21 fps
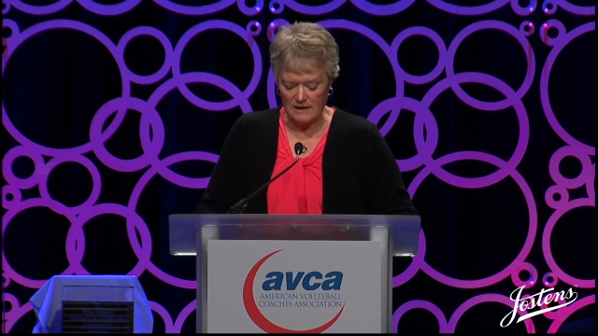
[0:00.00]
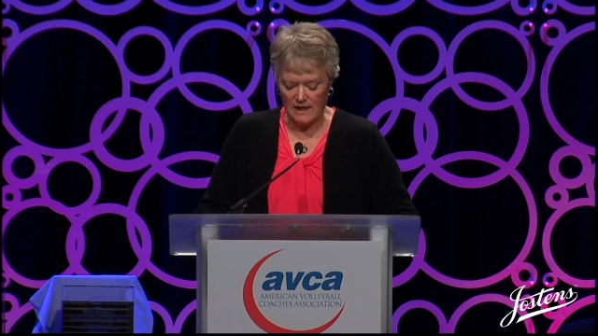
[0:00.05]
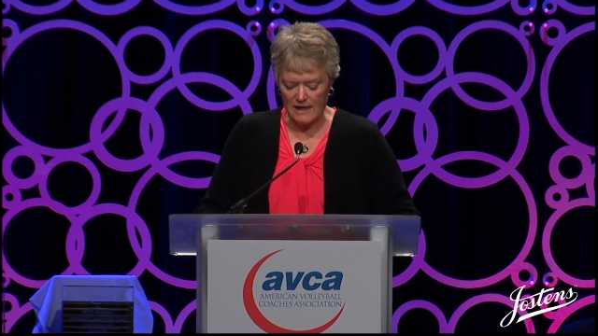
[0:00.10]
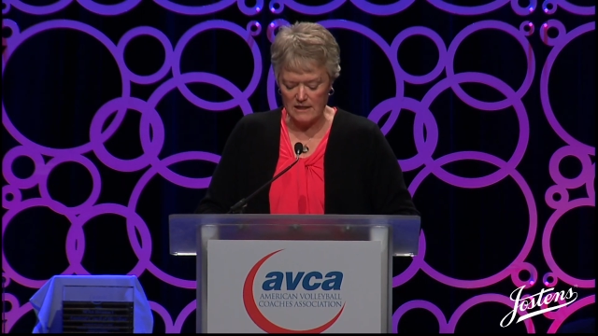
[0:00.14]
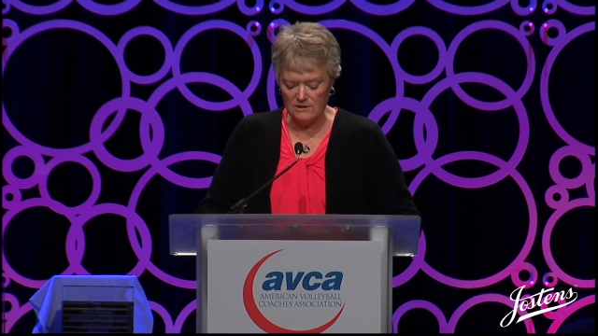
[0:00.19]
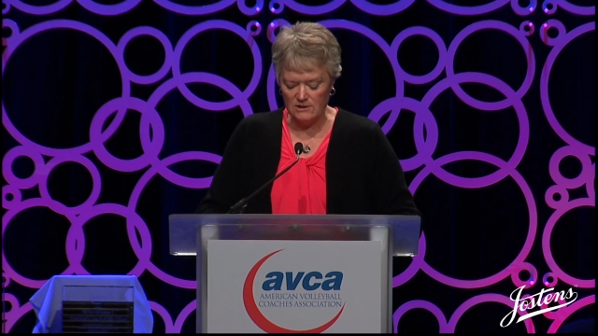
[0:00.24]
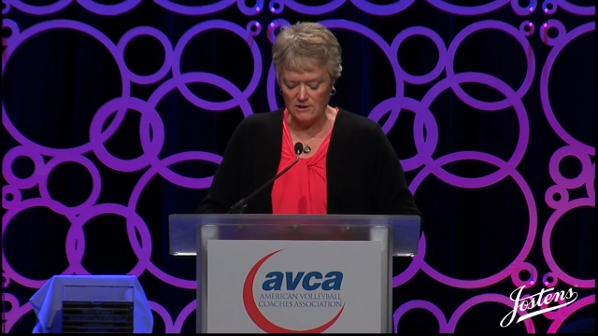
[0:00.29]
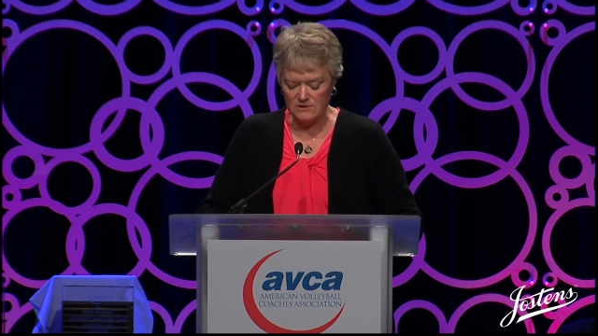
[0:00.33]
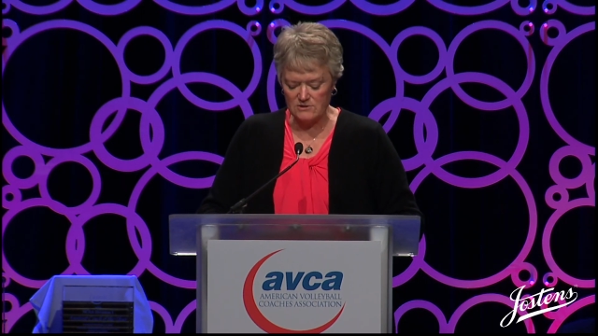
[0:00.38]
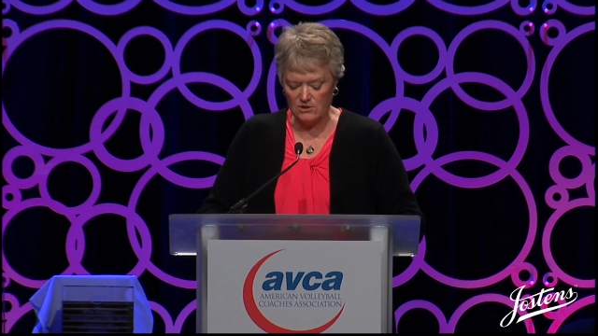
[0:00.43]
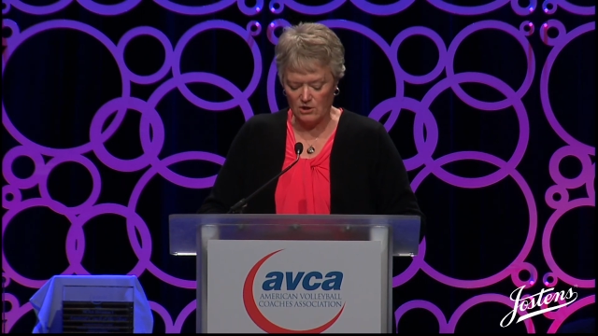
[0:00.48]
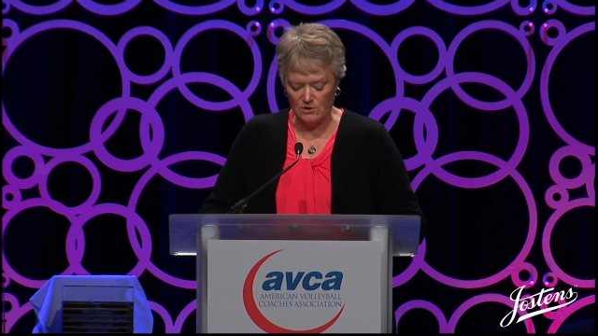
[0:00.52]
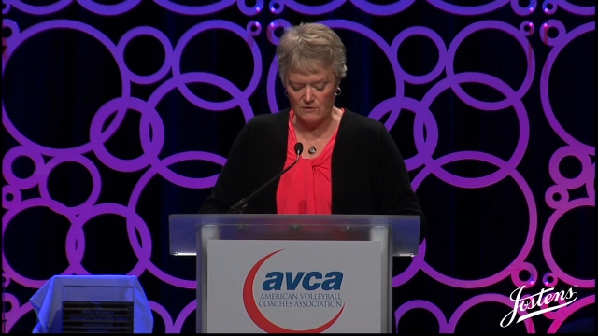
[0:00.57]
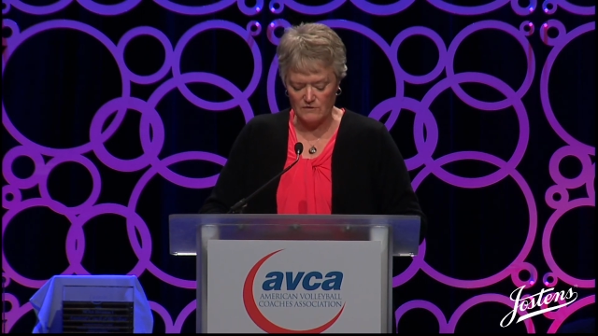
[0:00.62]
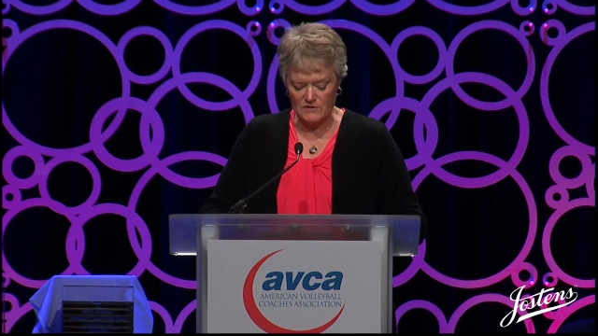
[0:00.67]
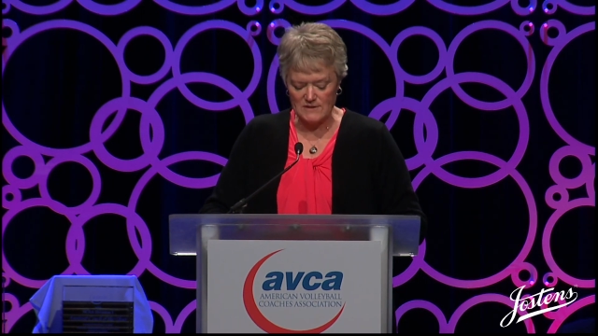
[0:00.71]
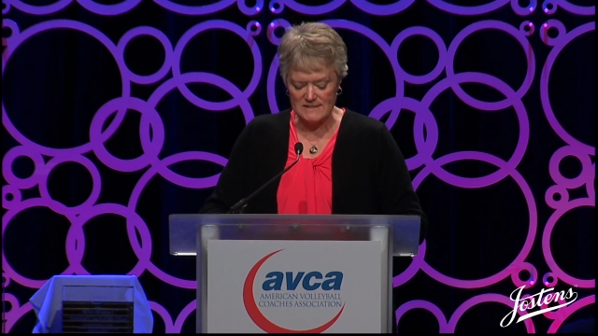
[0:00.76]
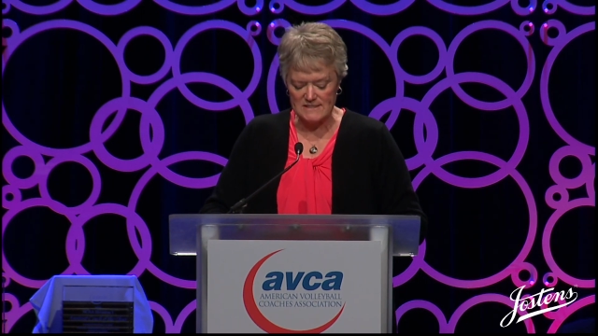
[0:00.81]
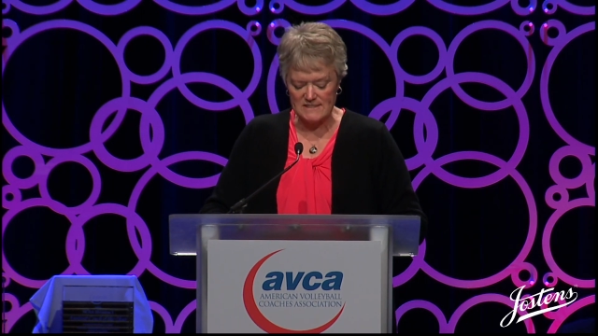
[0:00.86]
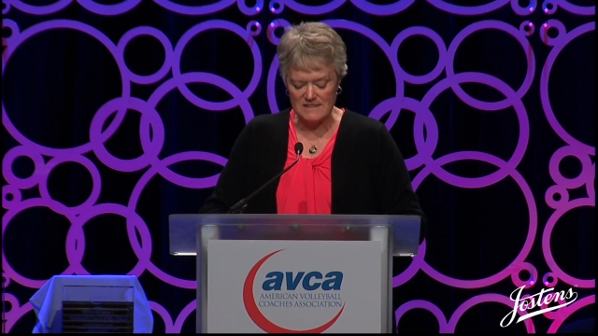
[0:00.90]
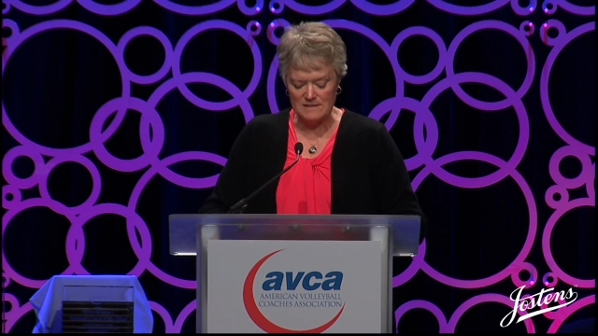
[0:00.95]
I looked
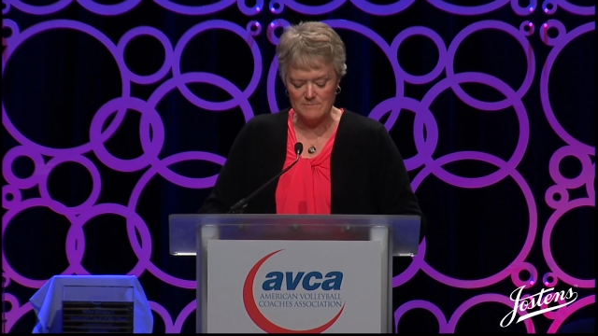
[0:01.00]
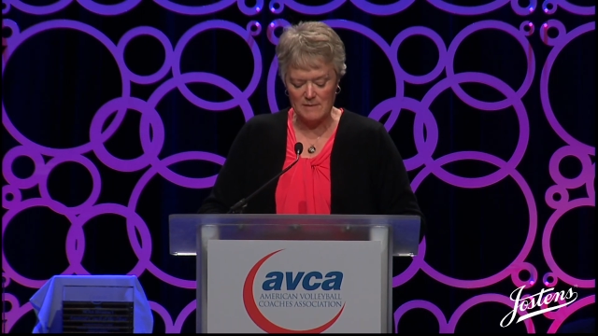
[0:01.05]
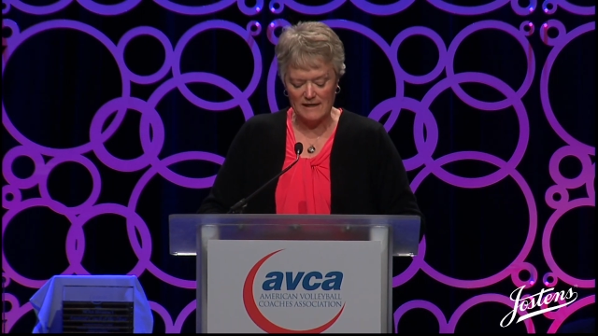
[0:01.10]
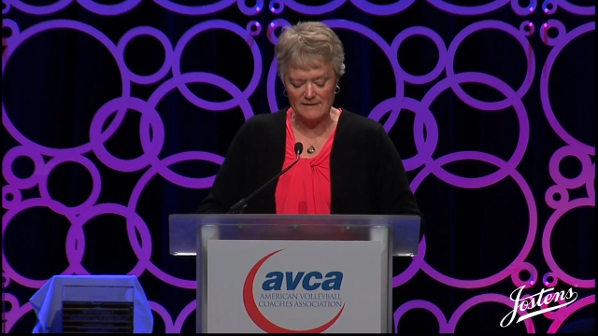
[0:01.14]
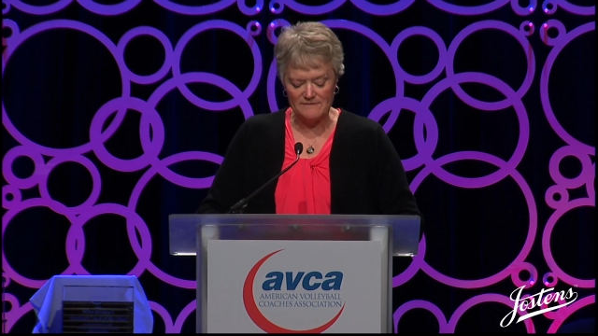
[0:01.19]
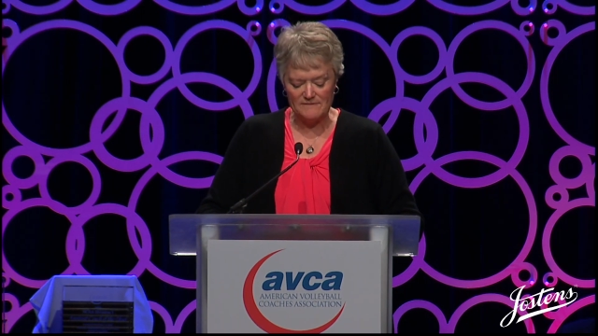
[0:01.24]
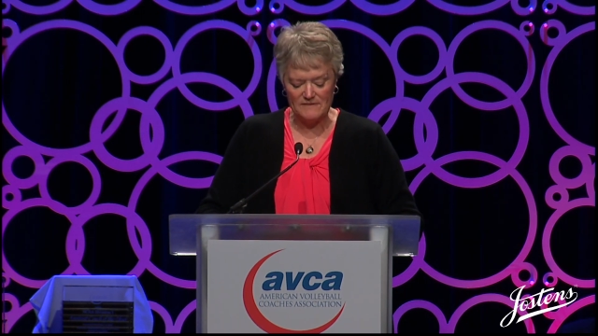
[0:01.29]
over to see my